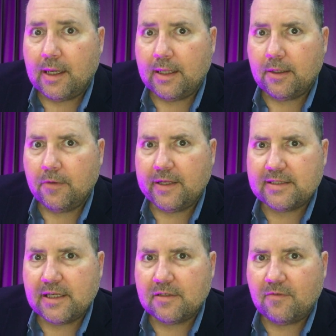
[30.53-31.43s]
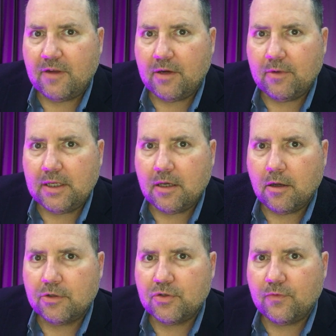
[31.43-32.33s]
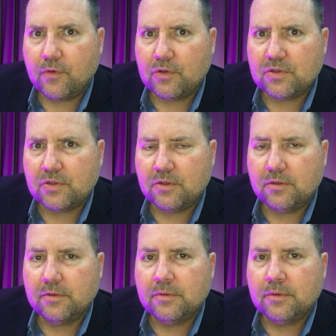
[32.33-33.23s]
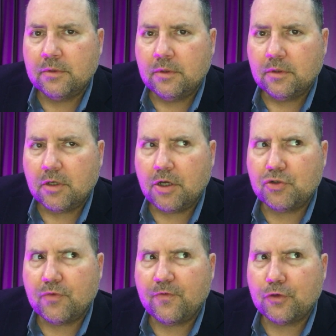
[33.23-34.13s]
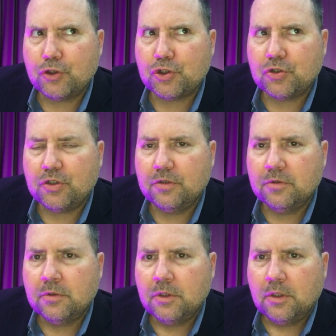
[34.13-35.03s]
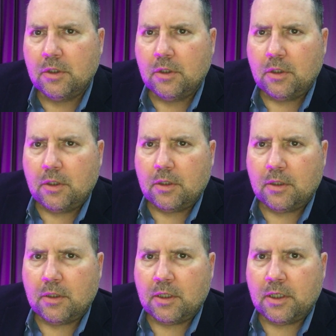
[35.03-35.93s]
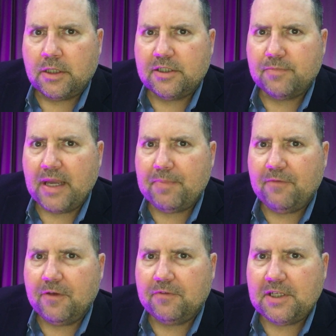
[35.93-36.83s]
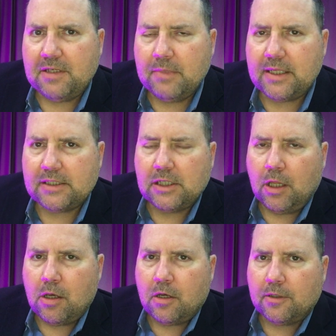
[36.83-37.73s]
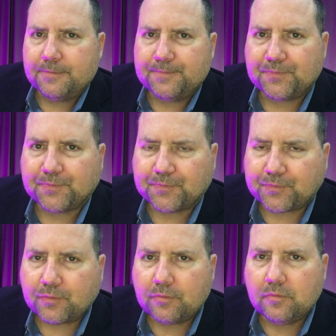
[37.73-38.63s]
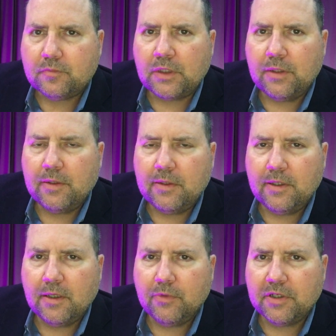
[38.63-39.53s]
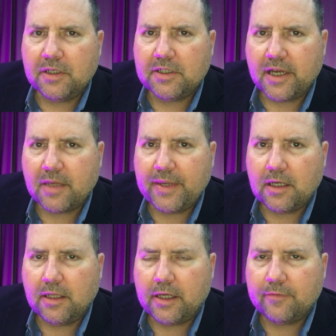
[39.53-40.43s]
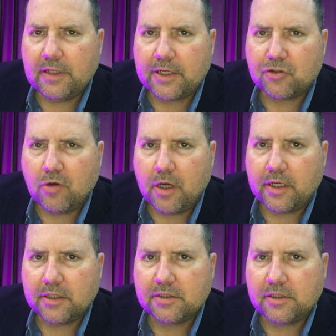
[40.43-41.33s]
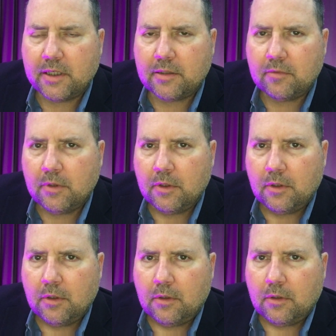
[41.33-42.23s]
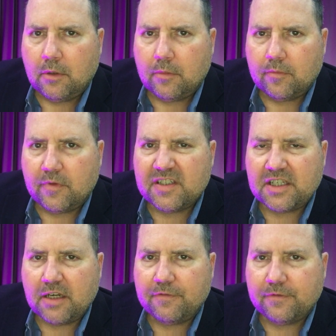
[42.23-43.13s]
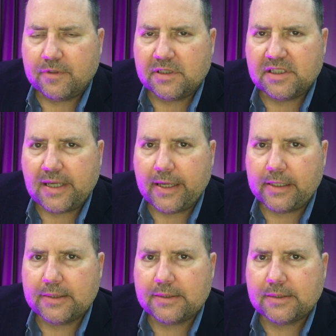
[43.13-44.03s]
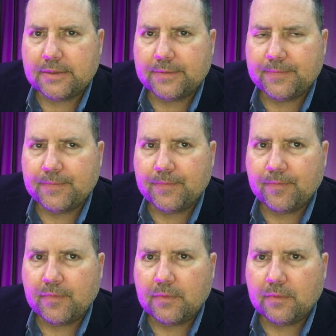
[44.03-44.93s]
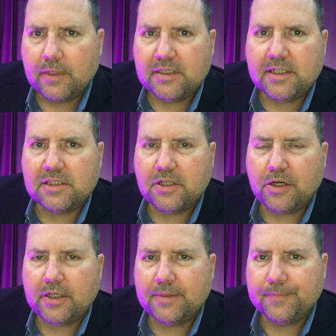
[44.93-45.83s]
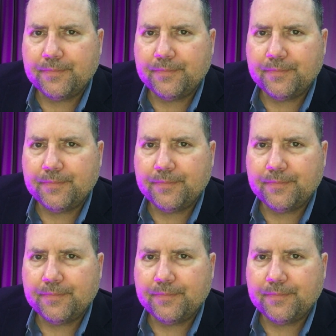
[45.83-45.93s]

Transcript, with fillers: I know that sounds very controversial. Controversial. Uh, this might be 15 minutes long. Uh, we're going to talk about a lot of electronics and stuff and science. Let's get started.